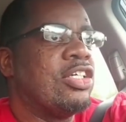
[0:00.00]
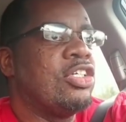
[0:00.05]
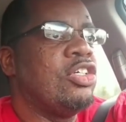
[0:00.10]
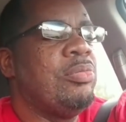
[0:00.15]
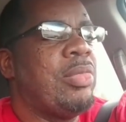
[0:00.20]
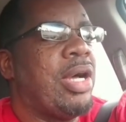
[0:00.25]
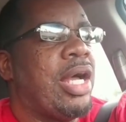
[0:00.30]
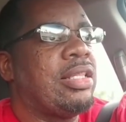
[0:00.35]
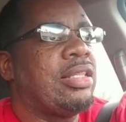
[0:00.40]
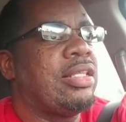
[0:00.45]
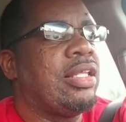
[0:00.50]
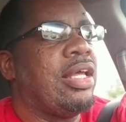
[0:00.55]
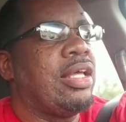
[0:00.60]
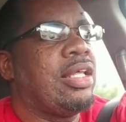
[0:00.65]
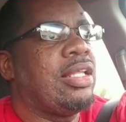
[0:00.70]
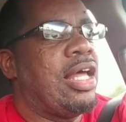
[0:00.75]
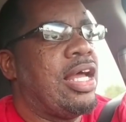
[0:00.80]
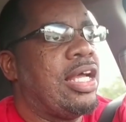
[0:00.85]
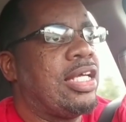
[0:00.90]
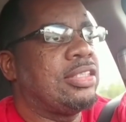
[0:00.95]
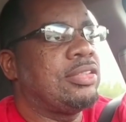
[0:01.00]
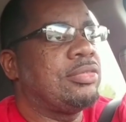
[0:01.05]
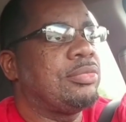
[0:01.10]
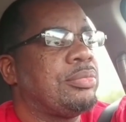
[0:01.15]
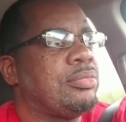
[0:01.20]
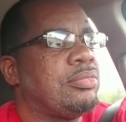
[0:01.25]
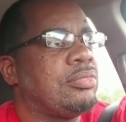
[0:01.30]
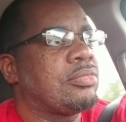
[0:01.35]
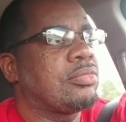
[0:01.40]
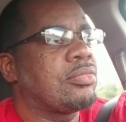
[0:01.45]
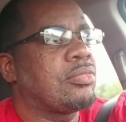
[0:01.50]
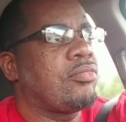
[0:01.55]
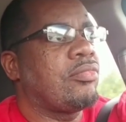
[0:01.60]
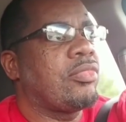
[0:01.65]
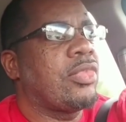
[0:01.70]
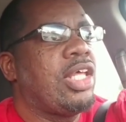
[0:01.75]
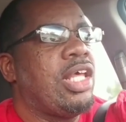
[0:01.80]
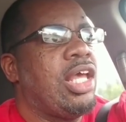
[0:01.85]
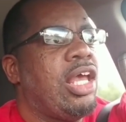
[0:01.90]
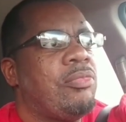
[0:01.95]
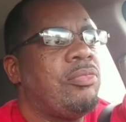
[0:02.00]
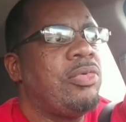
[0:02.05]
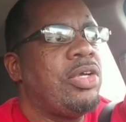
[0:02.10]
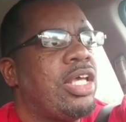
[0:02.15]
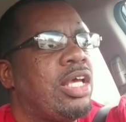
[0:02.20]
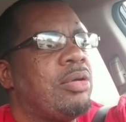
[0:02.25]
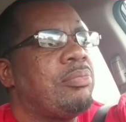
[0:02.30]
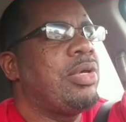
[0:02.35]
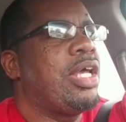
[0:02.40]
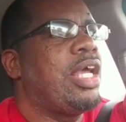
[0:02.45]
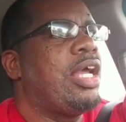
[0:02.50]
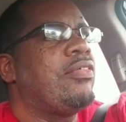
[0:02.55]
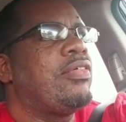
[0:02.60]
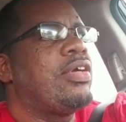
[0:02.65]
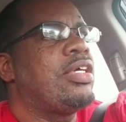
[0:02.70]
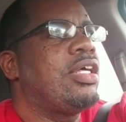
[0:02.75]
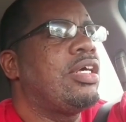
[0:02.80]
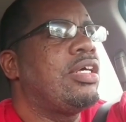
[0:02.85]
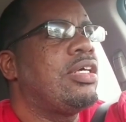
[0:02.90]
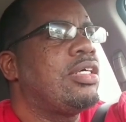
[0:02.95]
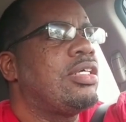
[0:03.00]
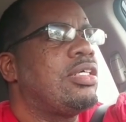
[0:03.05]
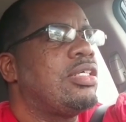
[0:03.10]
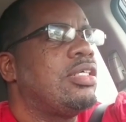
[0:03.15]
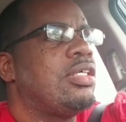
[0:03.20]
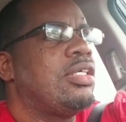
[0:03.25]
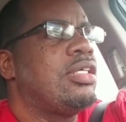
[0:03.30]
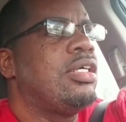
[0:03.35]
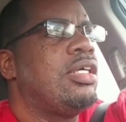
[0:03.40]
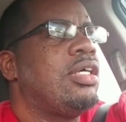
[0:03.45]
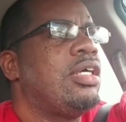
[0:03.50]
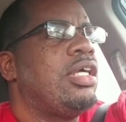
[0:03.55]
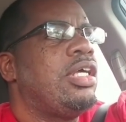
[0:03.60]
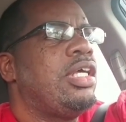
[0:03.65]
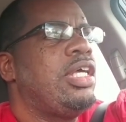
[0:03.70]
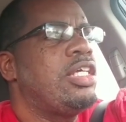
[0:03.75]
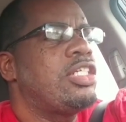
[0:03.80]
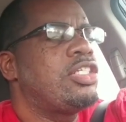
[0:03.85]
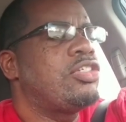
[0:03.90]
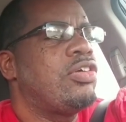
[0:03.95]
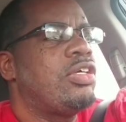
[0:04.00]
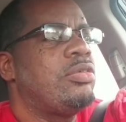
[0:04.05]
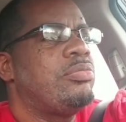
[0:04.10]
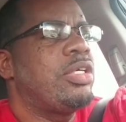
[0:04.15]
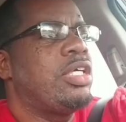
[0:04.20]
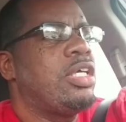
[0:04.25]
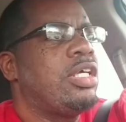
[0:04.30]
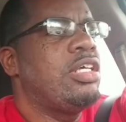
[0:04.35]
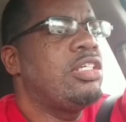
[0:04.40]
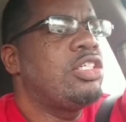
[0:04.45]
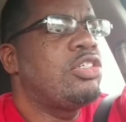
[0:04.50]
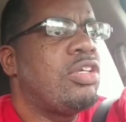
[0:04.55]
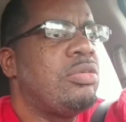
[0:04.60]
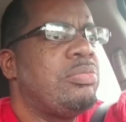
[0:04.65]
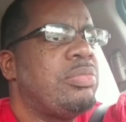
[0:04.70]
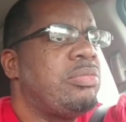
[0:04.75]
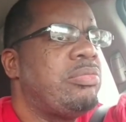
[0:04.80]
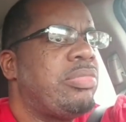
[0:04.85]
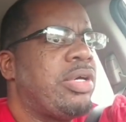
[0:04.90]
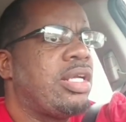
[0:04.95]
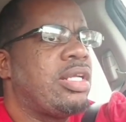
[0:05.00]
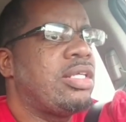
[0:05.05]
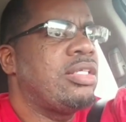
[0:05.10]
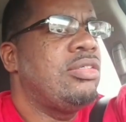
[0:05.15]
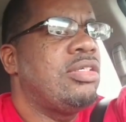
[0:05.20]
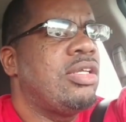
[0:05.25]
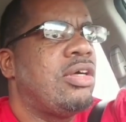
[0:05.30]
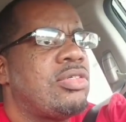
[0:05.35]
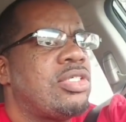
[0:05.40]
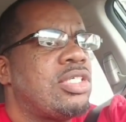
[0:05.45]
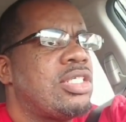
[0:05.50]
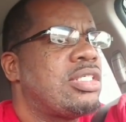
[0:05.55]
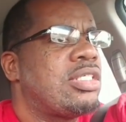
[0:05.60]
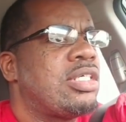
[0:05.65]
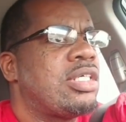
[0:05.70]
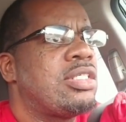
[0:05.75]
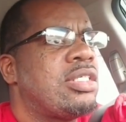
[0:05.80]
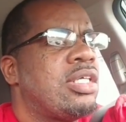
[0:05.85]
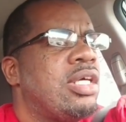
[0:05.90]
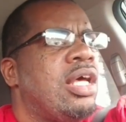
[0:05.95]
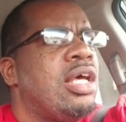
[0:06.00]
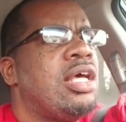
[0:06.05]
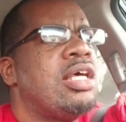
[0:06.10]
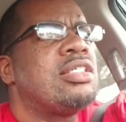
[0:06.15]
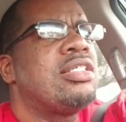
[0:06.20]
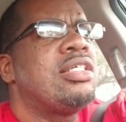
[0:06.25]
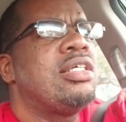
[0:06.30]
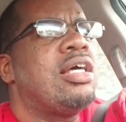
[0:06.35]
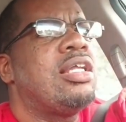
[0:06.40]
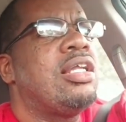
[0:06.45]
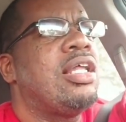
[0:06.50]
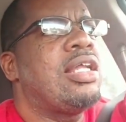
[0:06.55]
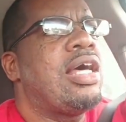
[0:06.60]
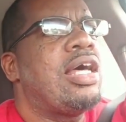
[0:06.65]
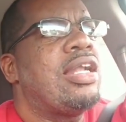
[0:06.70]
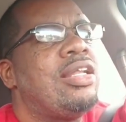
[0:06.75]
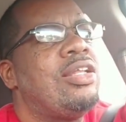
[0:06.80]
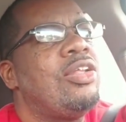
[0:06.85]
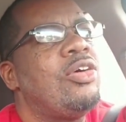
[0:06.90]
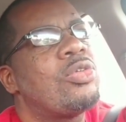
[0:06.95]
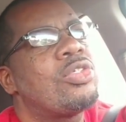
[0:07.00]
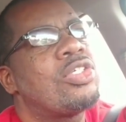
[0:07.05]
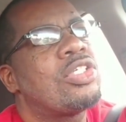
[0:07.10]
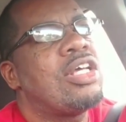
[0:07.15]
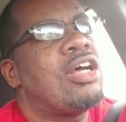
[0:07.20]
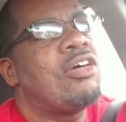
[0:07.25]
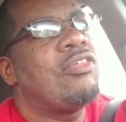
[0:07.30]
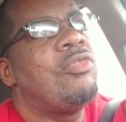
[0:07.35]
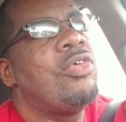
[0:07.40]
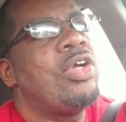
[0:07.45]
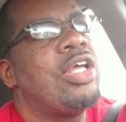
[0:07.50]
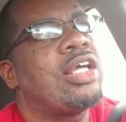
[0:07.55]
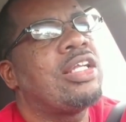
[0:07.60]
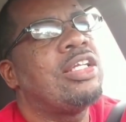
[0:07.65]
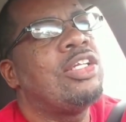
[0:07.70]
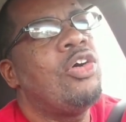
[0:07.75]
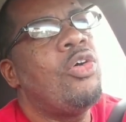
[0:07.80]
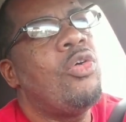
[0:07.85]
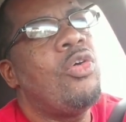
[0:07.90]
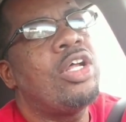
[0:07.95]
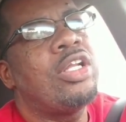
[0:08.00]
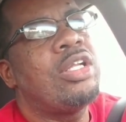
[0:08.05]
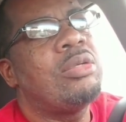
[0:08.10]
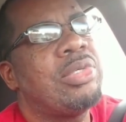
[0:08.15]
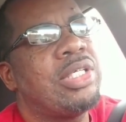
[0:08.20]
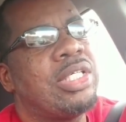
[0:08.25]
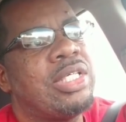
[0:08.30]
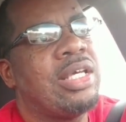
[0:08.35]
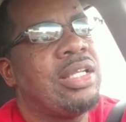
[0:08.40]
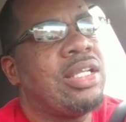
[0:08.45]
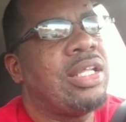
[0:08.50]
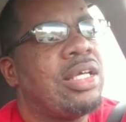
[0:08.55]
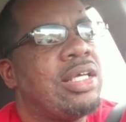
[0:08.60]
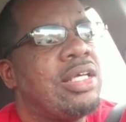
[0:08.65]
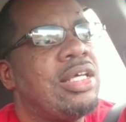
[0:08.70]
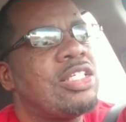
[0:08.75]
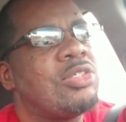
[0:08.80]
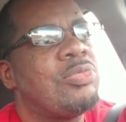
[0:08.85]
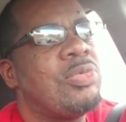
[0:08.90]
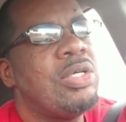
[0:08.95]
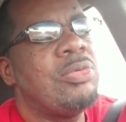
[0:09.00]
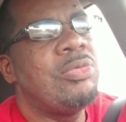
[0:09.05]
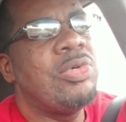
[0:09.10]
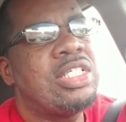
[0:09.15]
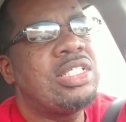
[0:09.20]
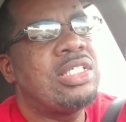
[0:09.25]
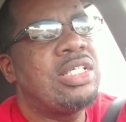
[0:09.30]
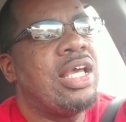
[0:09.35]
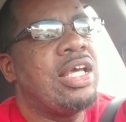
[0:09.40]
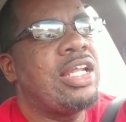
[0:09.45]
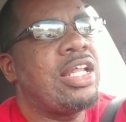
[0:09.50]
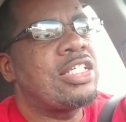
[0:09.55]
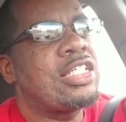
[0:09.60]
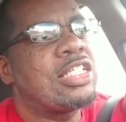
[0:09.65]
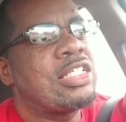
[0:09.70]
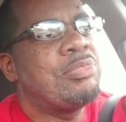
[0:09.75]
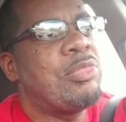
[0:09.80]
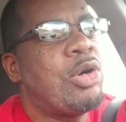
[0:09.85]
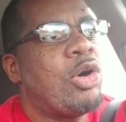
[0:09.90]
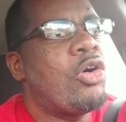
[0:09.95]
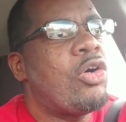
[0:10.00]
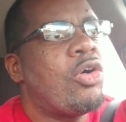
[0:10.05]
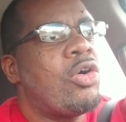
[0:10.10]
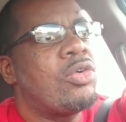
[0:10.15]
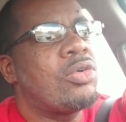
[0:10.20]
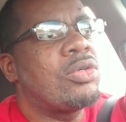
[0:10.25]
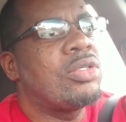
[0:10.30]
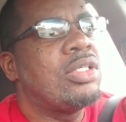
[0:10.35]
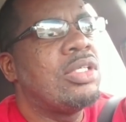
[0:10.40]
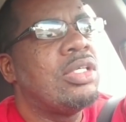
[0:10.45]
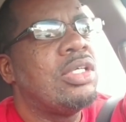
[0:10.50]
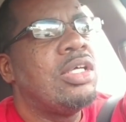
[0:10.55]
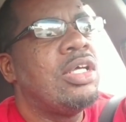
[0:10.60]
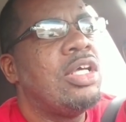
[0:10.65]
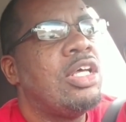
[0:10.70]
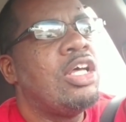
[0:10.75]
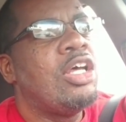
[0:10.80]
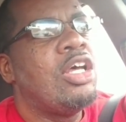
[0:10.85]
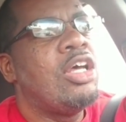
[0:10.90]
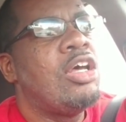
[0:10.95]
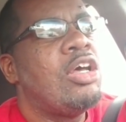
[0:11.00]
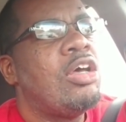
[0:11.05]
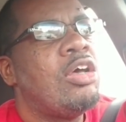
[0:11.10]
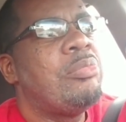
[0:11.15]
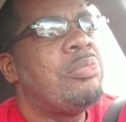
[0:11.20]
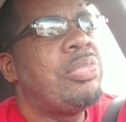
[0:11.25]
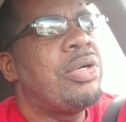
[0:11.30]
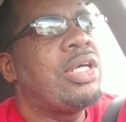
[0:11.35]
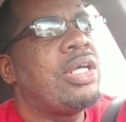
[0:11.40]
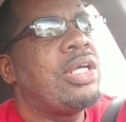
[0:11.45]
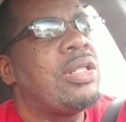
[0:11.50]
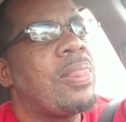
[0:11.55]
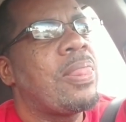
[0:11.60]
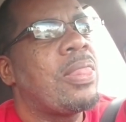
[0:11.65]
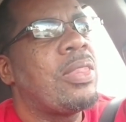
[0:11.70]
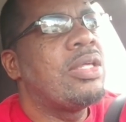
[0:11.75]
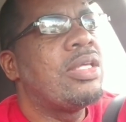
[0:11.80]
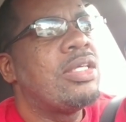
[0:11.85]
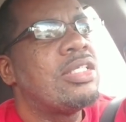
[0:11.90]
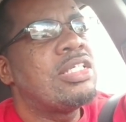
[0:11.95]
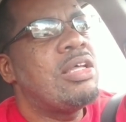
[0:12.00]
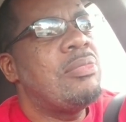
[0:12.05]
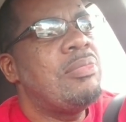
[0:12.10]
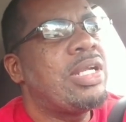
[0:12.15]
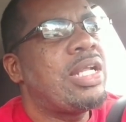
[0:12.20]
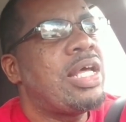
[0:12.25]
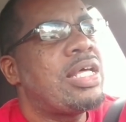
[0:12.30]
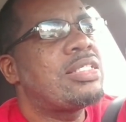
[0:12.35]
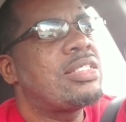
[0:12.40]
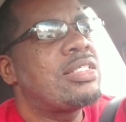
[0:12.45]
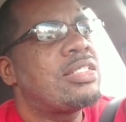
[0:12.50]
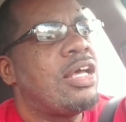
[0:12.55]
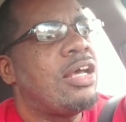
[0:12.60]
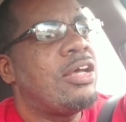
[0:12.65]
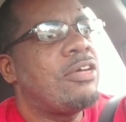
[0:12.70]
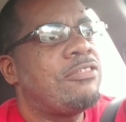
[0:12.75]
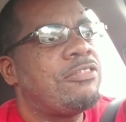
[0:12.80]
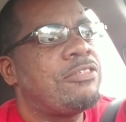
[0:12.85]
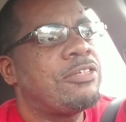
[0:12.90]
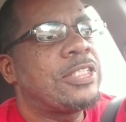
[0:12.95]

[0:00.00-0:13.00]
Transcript: might think like, okay, we get married, He'll treat me better. You know, just see a lot of little stuff we ignore in the beginning because we see it as small. But some of that stuff,